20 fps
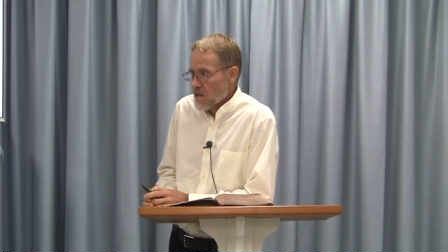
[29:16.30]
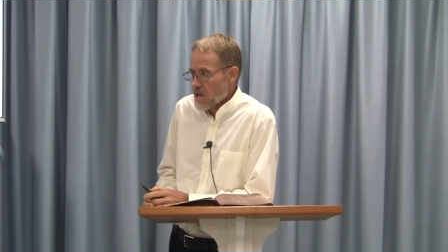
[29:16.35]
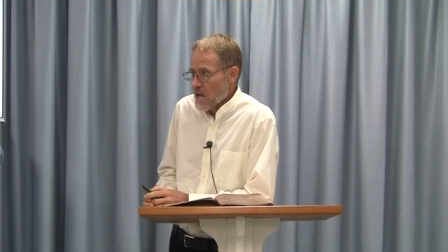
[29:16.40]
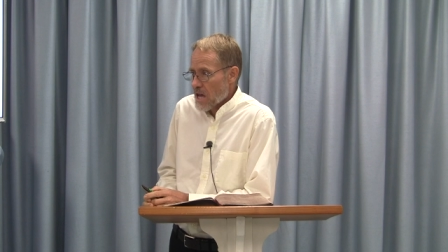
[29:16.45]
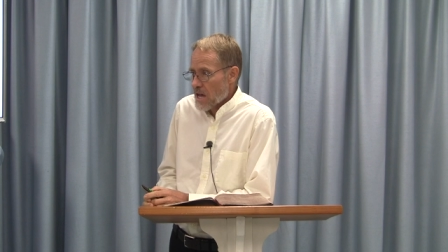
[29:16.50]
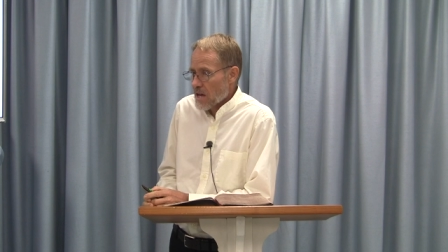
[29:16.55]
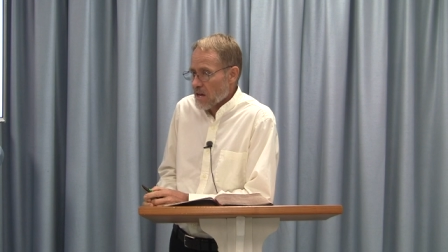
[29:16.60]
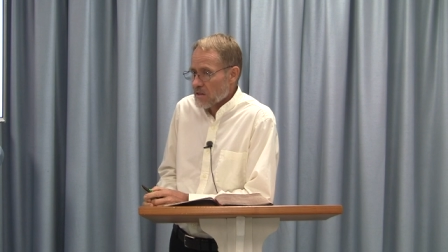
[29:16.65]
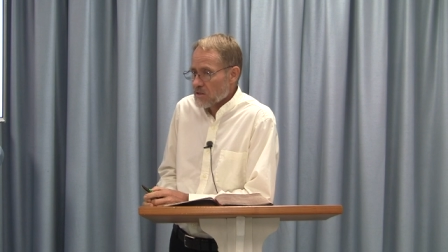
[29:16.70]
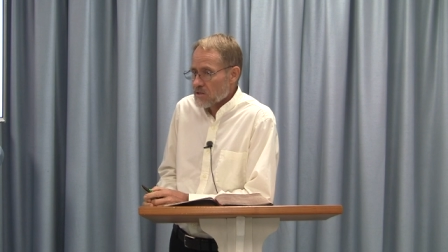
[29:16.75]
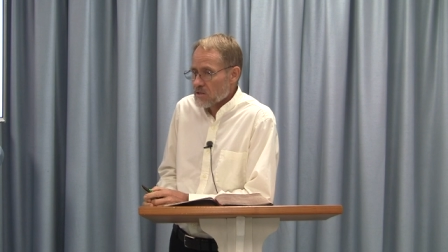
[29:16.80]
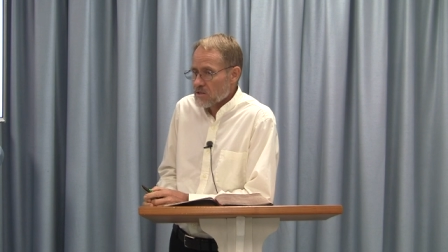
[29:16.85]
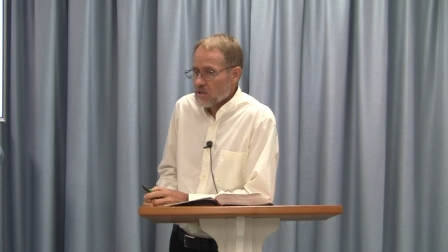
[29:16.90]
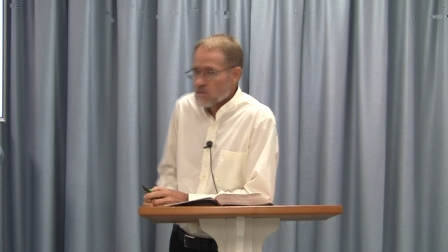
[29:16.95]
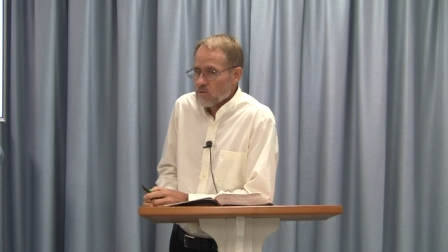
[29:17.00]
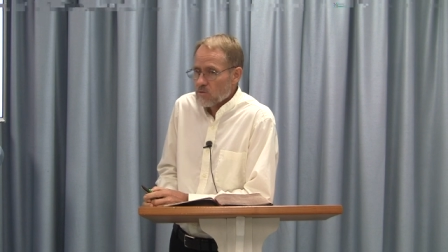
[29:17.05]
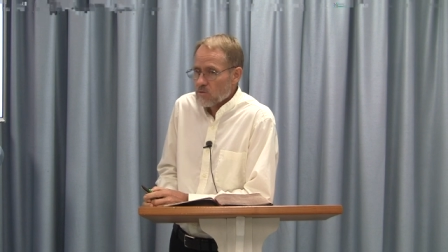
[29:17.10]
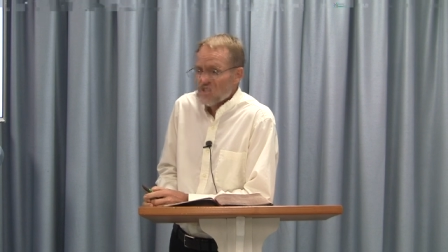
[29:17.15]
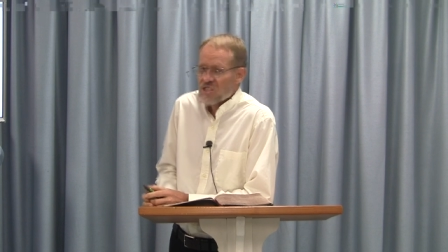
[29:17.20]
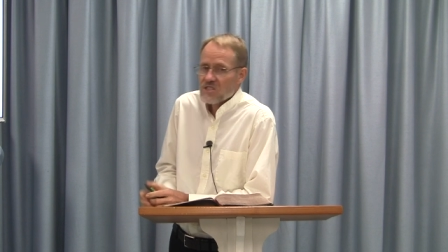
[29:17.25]
And
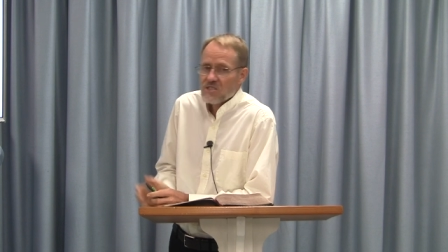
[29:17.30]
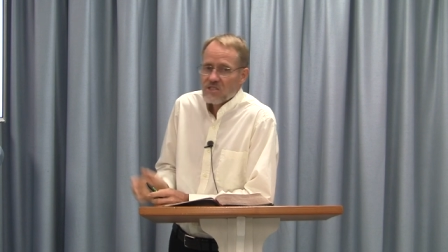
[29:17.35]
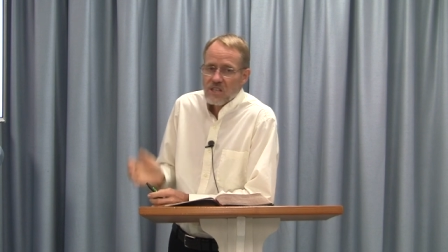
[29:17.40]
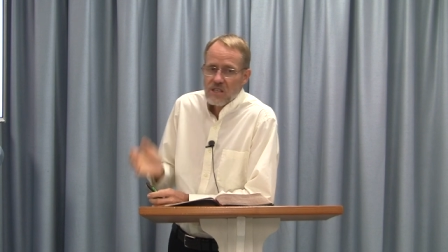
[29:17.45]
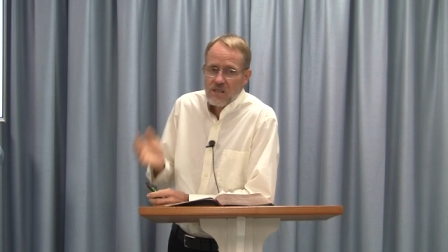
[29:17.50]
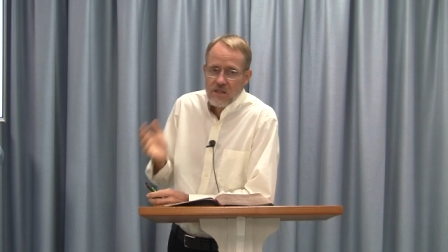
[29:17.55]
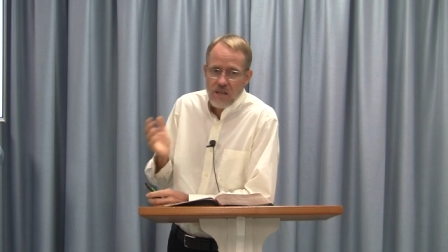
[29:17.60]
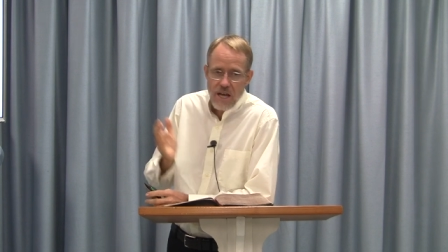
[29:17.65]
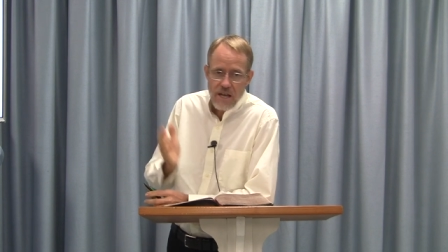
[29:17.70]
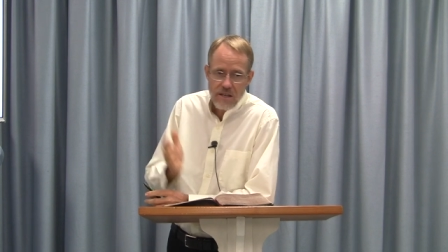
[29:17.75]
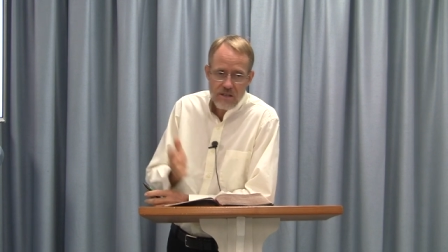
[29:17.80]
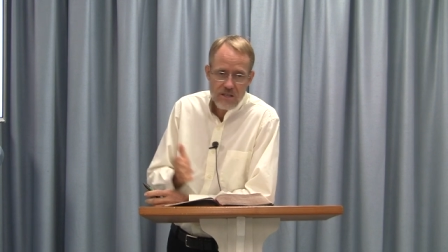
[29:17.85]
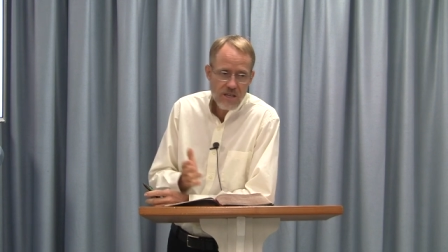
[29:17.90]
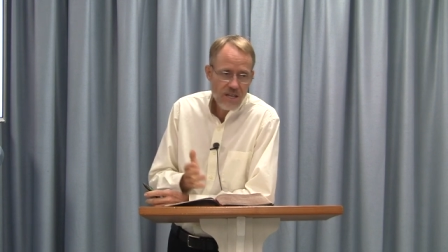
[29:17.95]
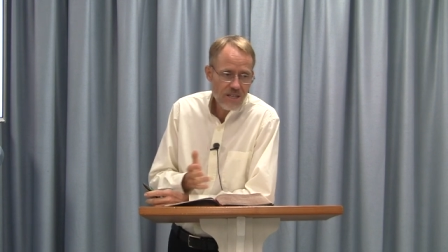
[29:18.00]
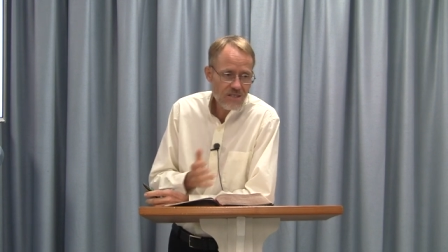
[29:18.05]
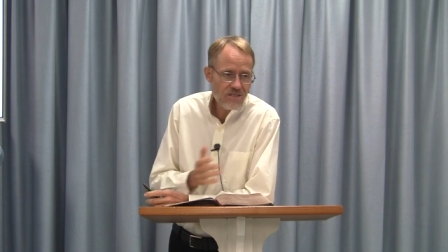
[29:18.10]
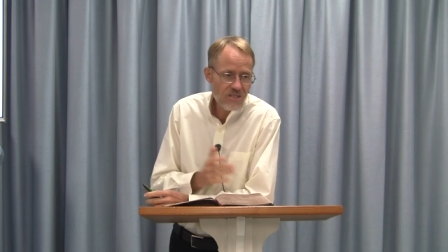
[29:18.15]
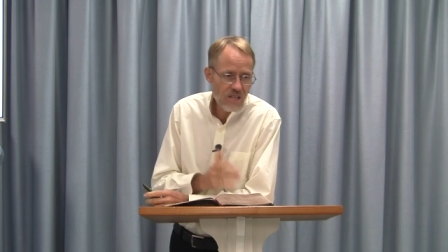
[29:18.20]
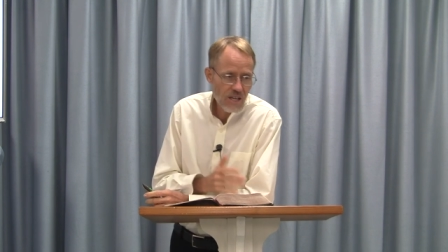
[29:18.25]
we see that
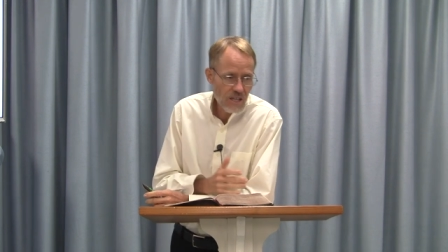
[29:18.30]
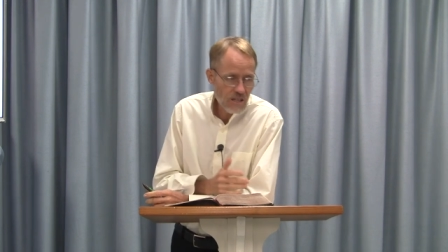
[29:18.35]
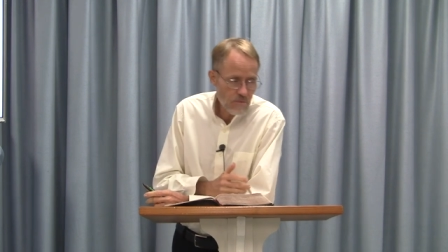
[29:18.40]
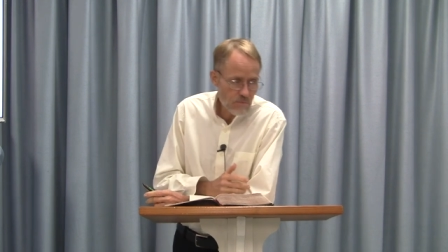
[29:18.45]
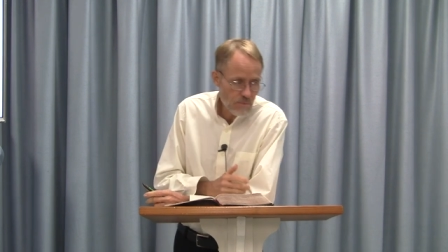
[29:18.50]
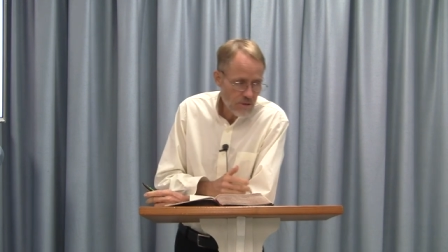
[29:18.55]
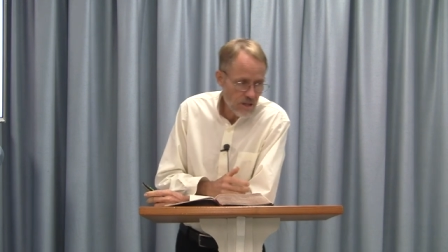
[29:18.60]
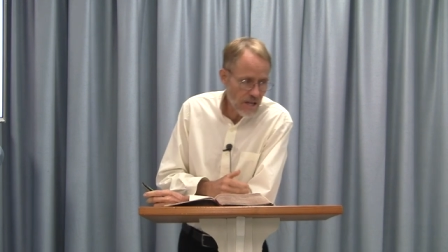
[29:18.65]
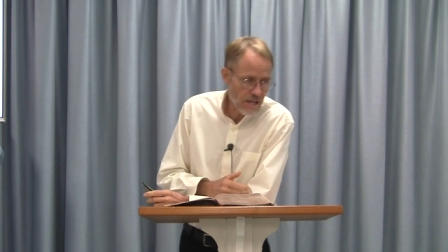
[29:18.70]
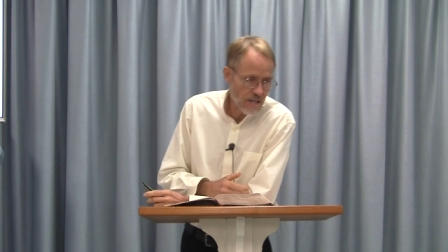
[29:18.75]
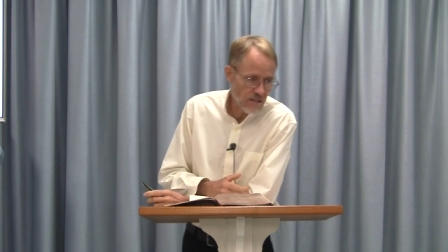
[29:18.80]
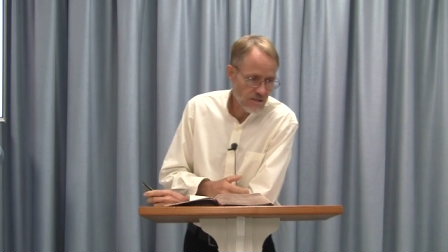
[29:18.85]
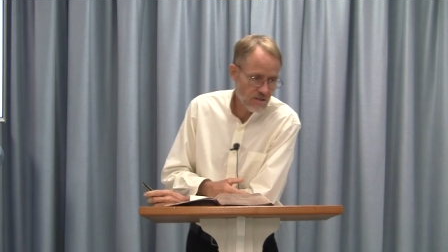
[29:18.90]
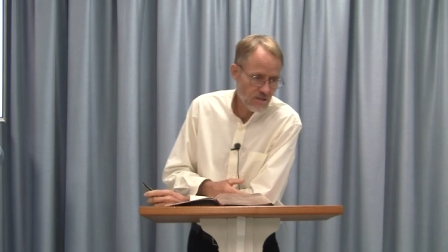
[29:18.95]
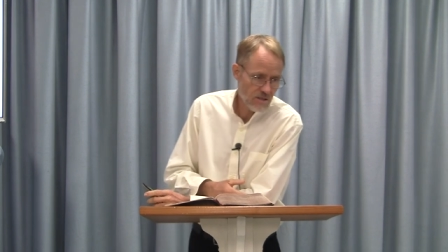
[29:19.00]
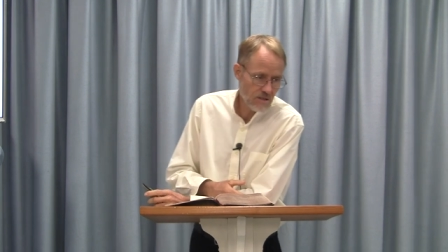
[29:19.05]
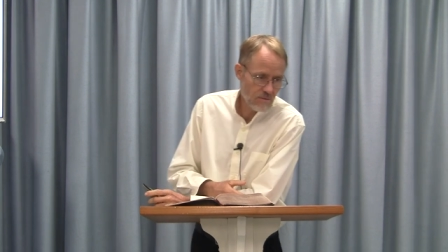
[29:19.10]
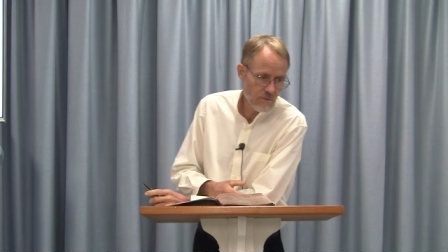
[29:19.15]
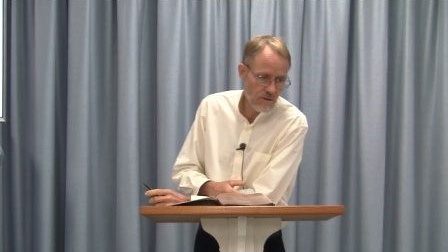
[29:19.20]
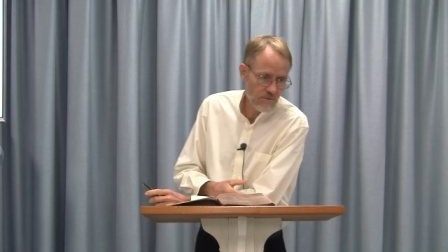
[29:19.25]
has taken
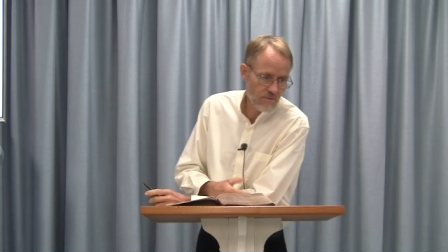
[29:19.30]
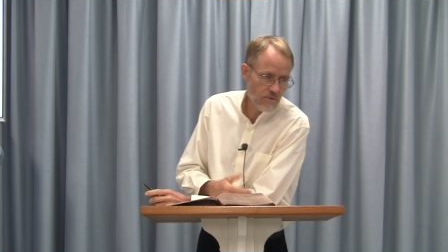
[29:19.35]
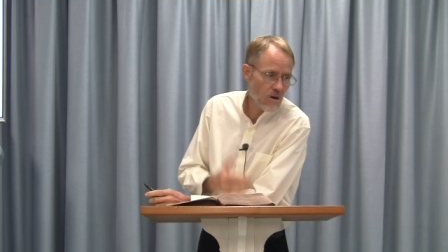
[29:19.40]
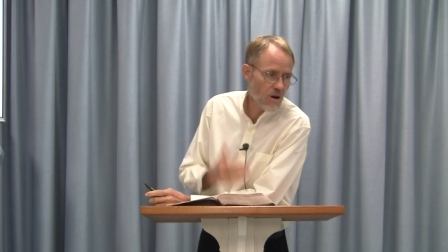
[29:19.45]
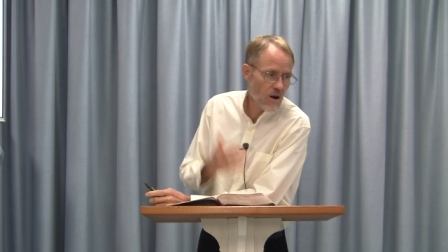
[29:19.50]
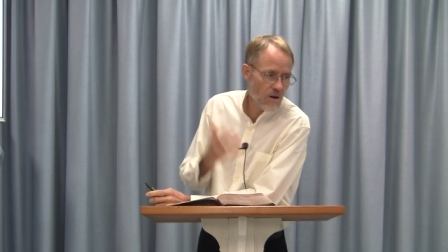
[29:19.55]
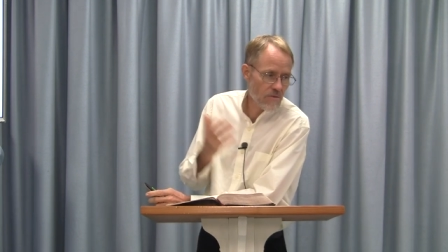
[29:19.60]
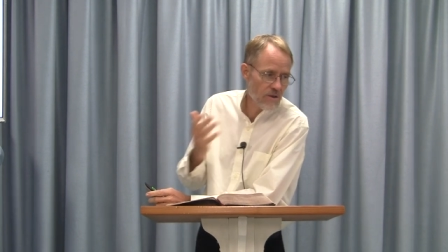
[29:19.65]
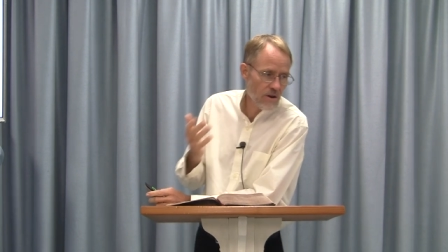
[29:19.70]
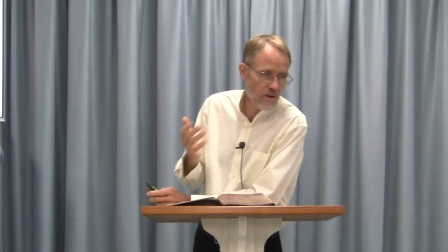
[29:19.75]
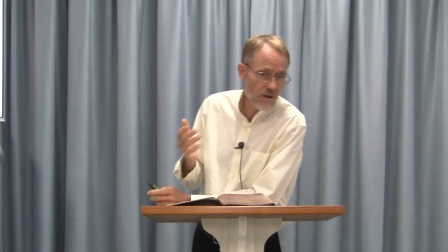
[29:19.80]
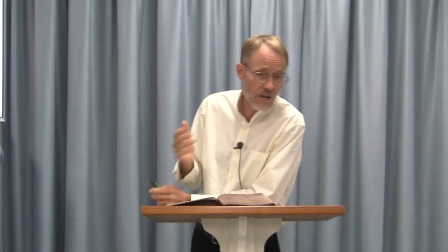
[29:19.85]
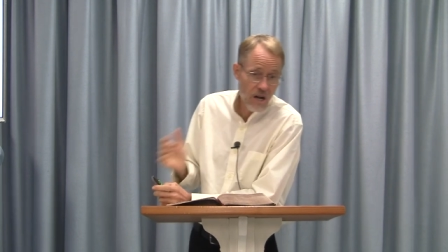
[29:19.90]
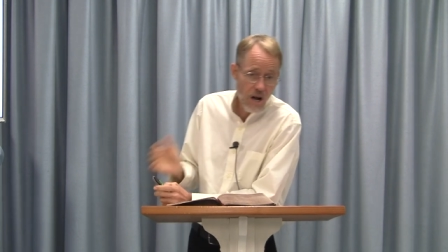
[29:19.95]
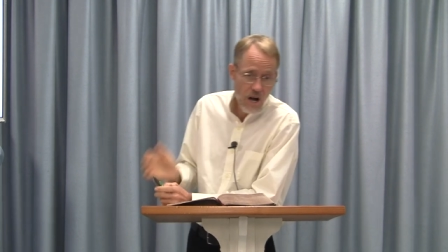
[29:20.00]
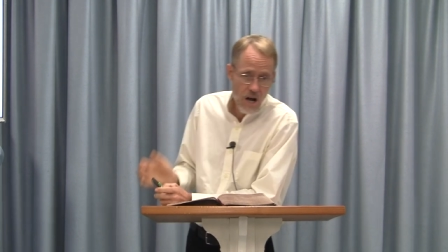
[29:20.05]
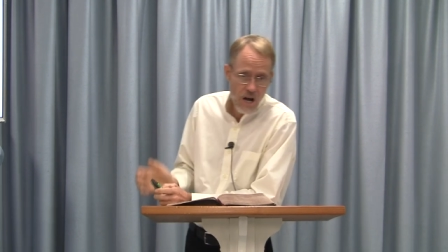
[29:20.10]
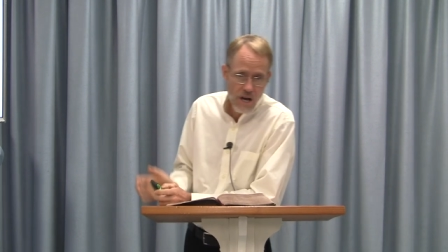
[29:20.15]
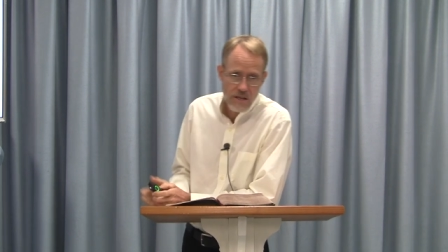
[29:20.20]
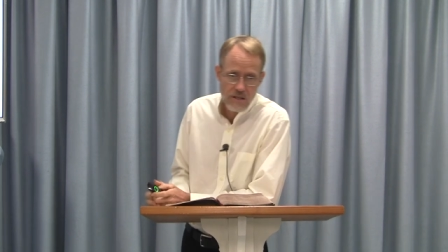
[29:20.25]
place before our very
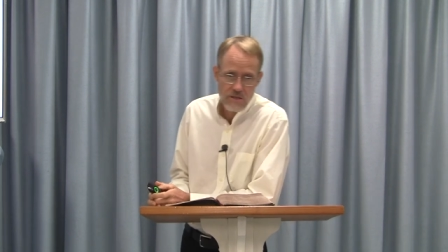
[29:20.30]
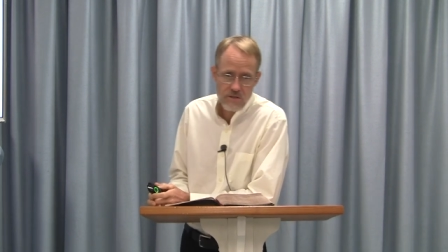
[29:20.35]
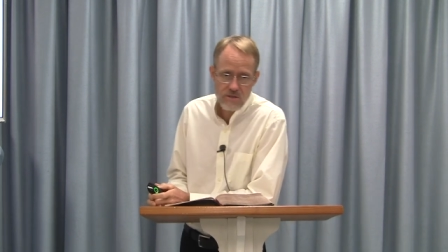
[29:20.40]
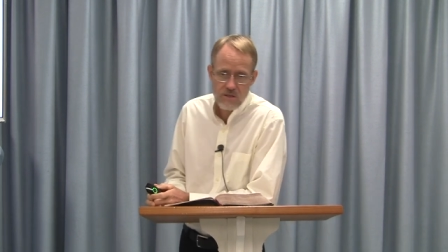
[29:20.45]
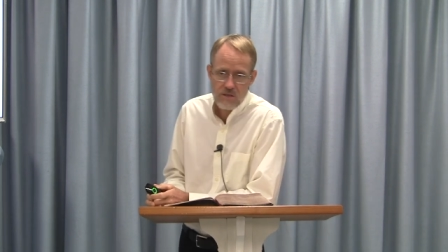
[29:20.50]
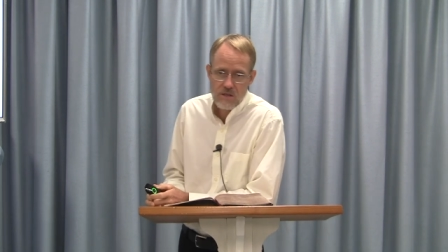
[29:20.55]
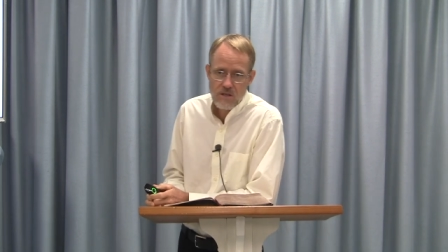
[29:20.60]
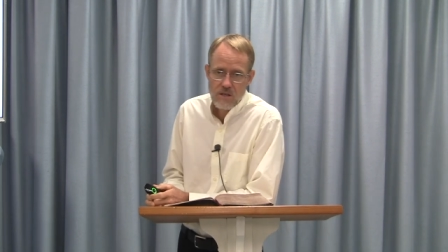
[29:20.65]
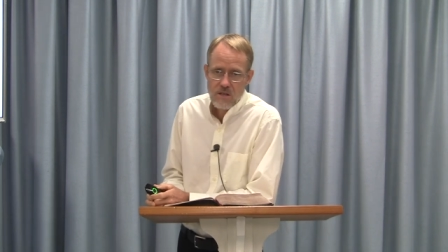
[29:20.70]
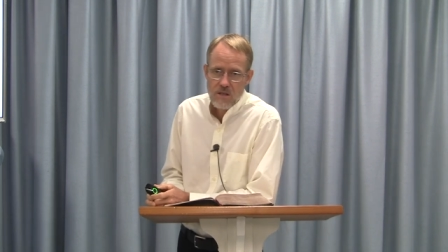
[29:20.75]
eyes.